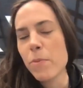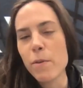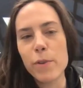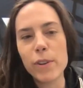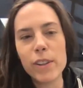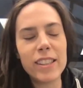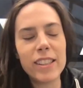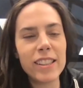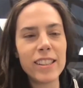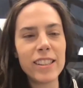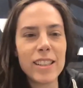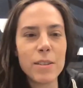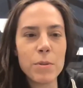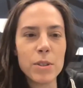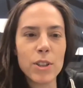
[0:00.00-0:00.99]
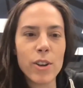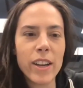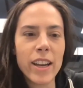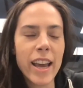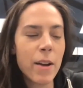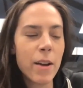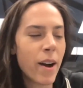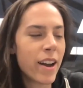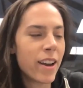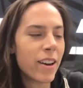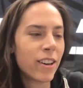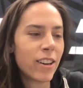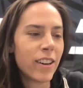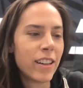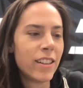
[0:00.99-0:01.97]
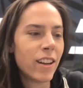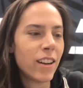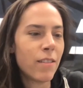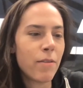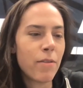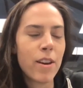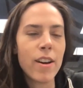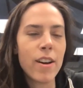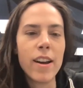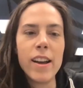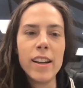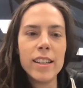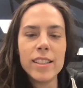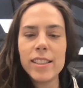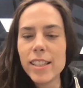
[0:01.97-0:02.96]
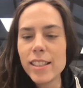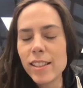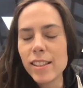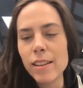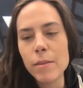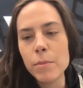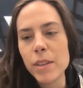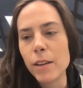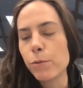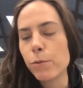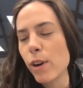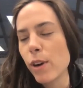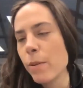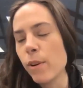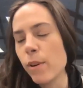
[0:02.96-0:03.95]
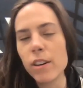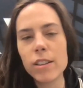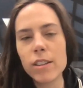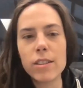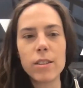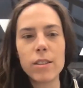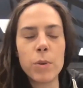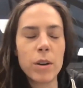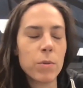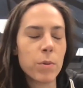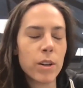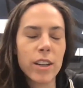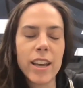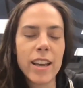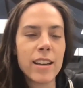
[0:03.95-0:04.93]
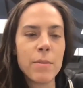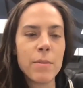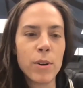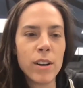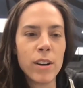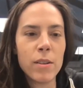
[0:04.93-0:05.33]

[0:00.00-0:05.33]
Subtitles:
volatility was going haywire and none of the systems and frameworks were working anymore.